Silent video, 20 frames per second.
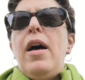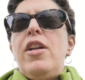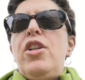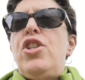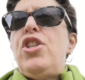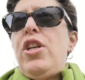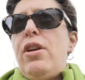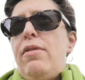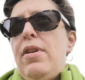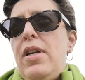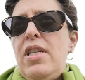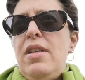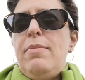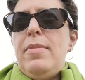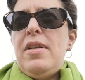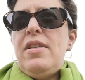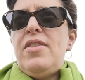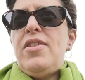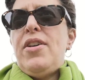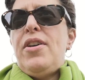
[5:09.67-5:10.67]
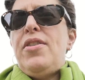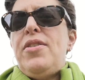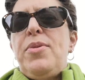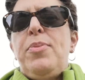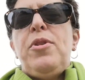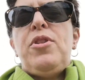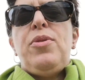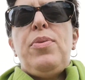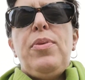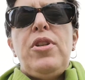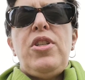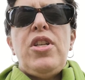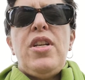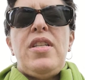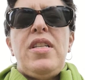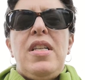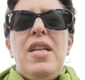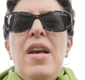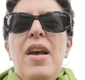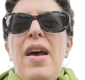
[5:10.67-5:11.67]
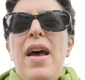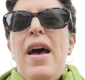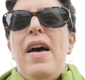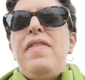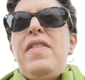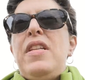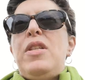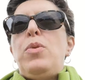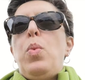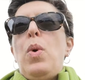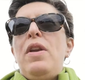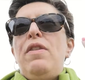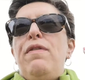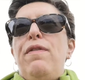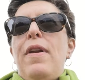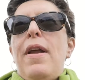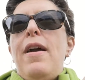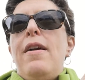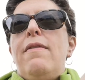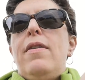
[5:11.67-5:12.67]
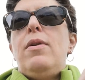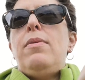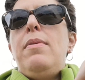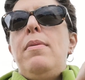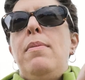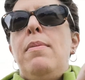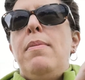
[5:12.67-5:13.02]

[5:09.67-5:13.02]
cherry tomatoes, which were just had this one flavour